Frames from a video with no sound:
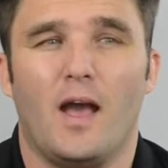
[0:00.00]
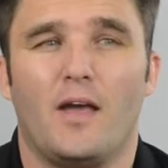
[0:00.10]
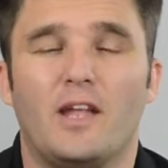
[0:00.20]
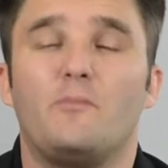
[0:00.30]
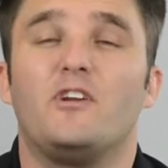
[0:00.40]

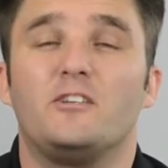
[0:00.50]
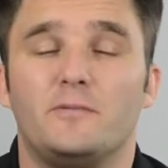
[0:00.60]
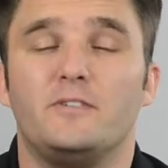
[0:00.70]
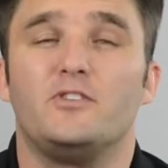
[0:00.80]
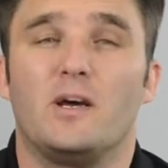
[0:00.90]
And that brings
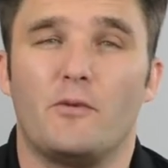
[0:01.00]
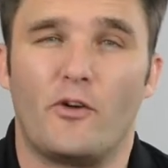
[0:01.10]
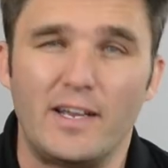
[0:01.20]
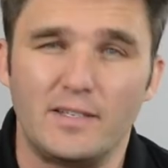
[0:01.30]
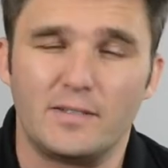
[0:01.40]
me to number
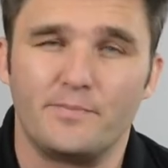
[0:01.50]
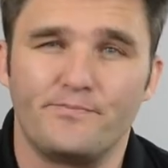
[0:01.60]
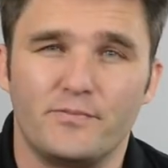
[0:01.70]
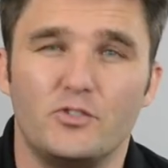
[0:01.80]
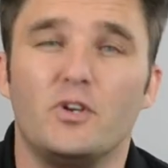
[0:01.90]
eight.
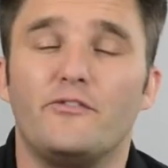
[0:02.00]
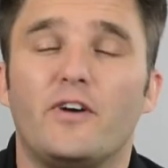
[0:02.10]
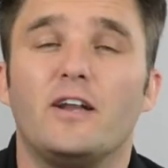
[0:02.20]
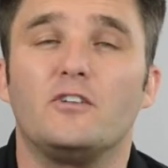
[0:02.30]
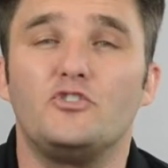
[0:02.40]
Do a
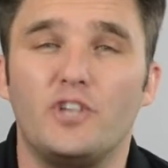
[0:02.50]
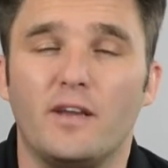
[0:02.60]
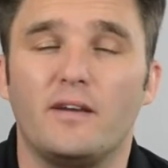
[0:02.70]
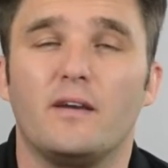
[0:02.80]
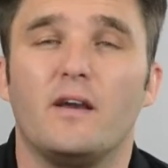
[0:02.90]
final check